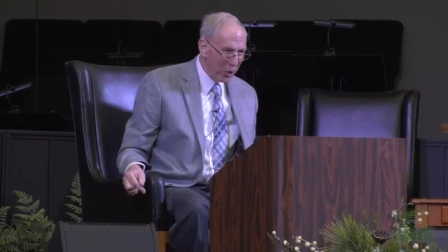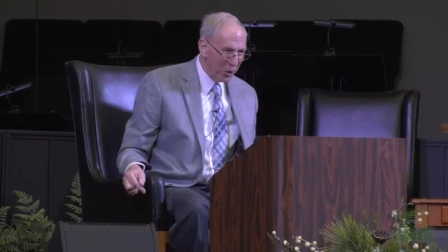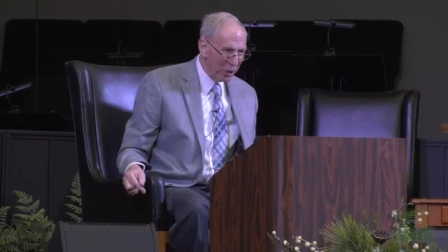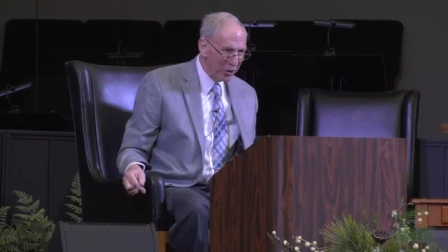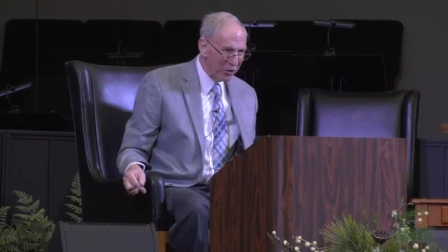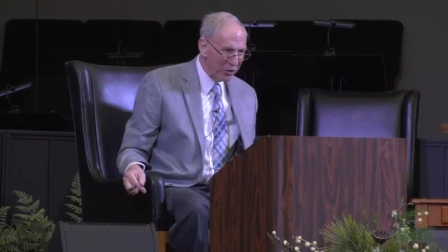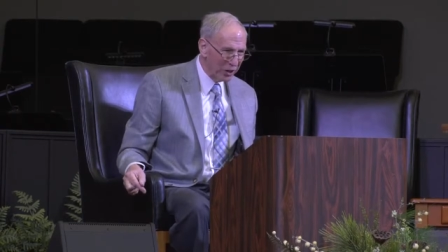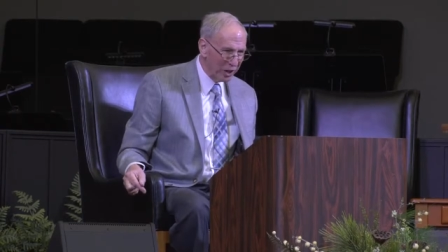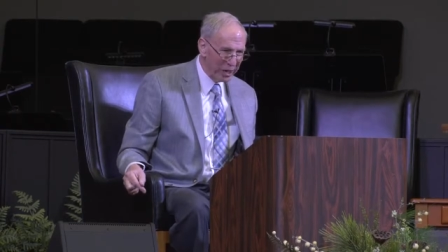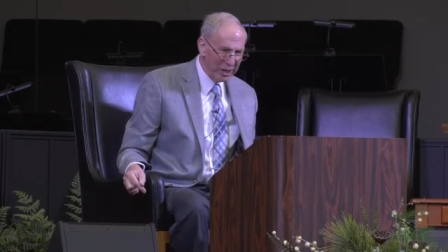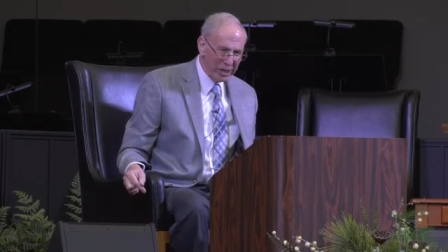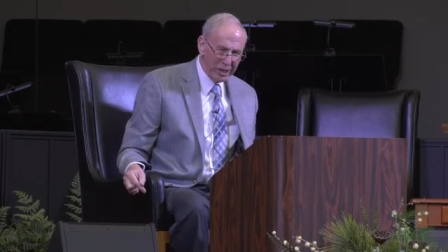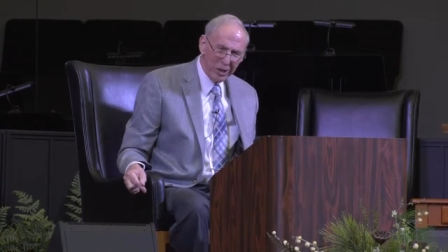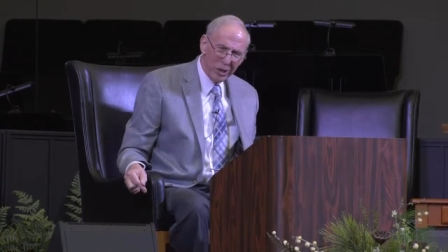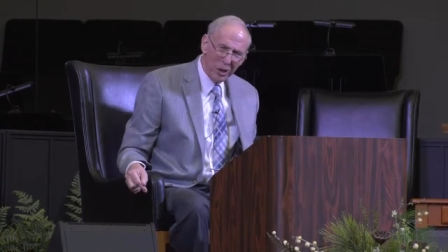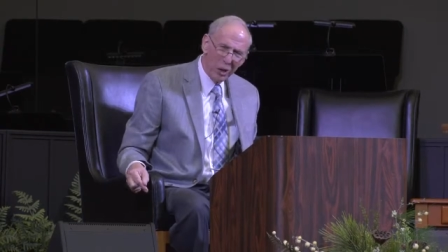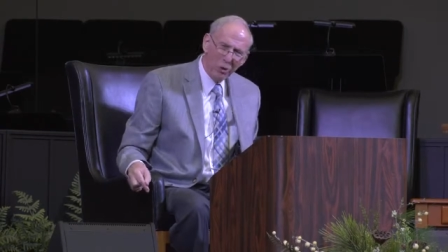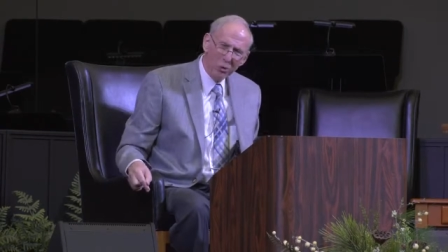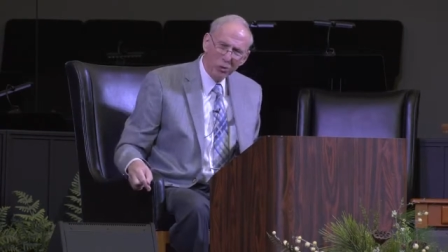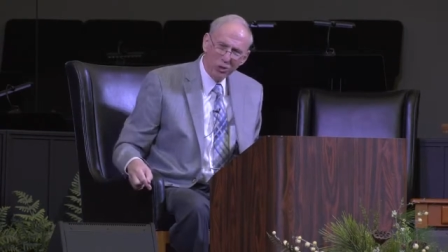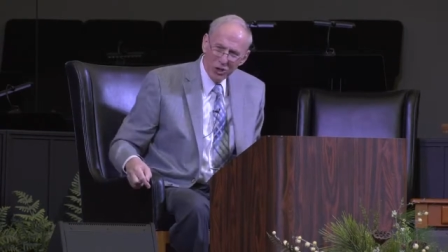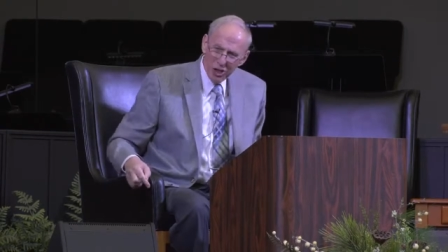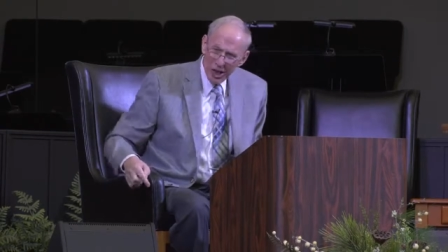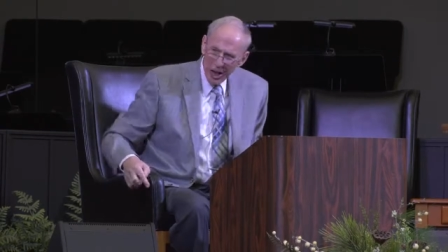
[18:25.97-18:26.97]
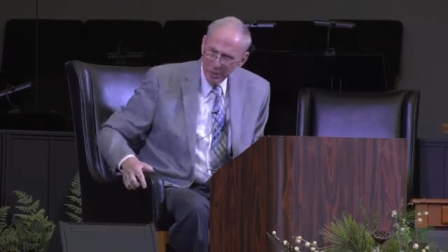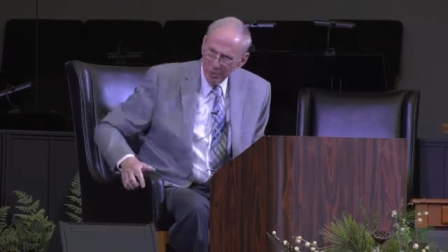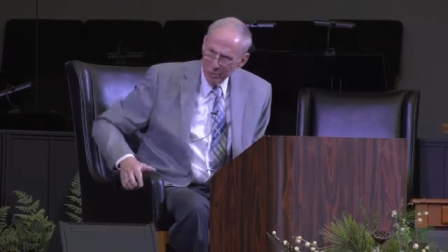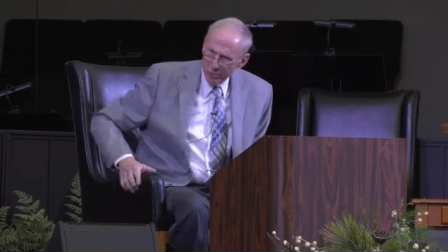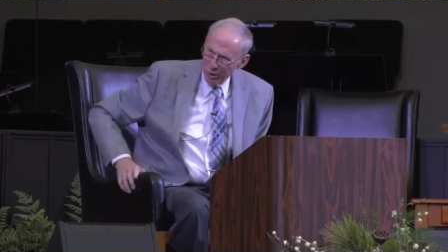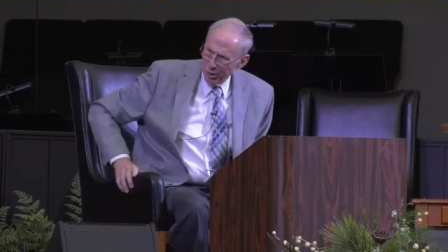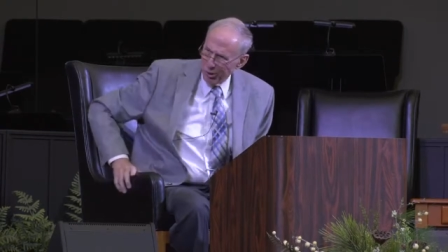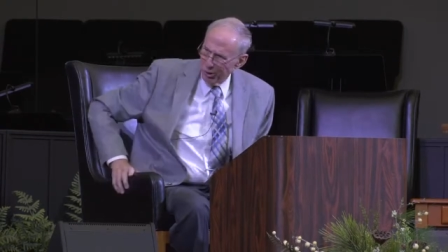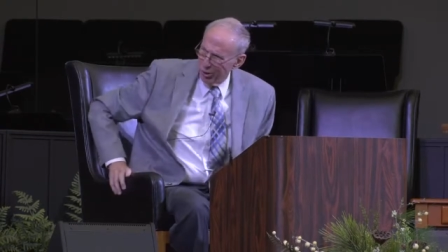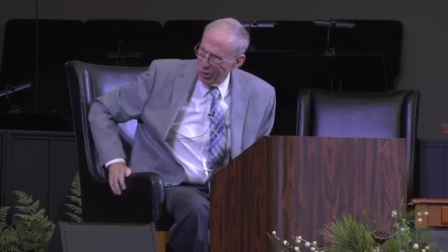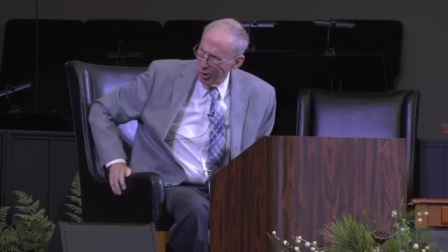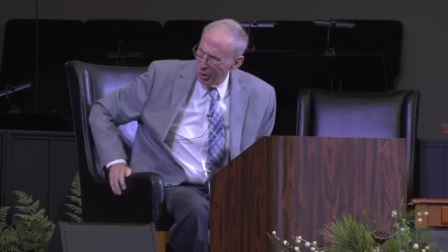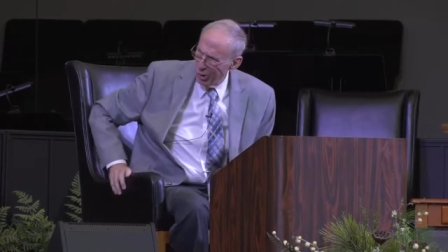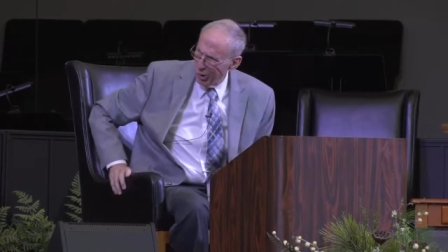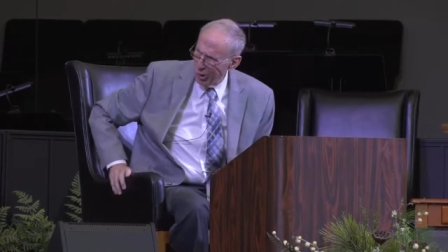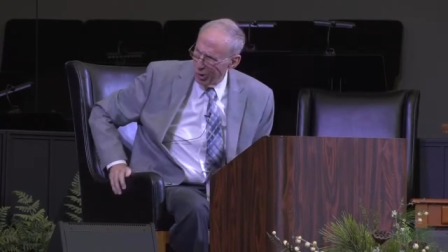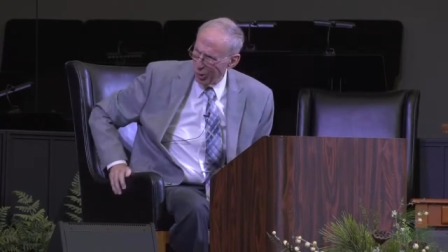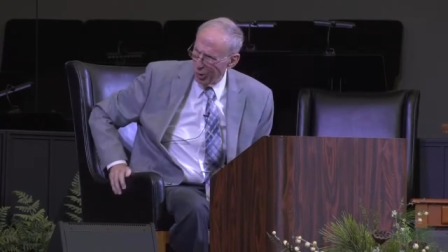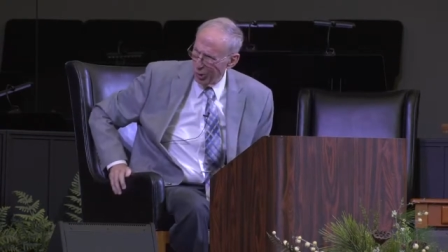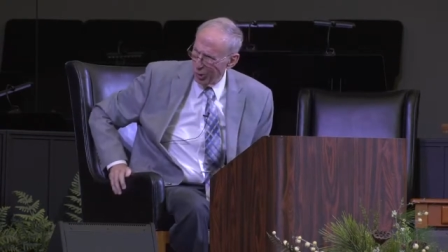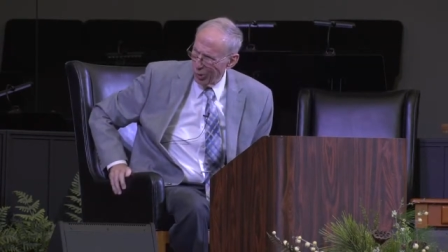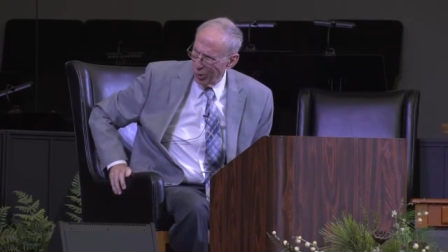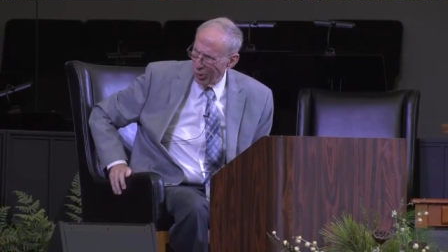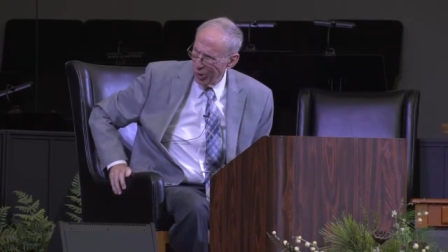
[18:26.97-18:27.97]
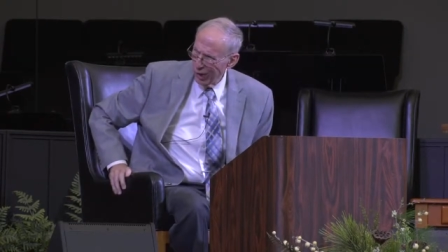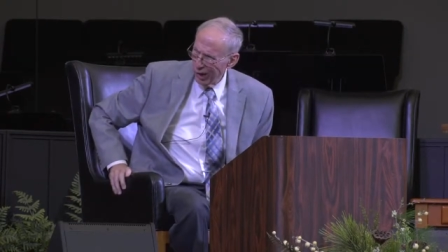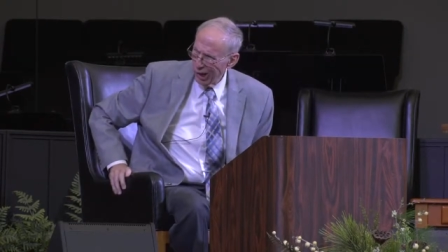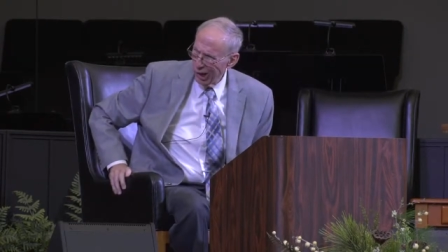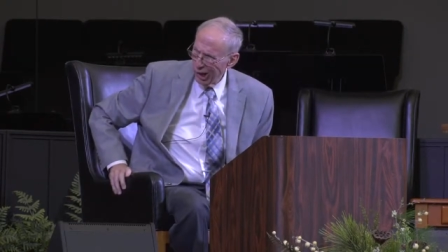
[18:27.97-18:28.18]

could say, you know, chapter two,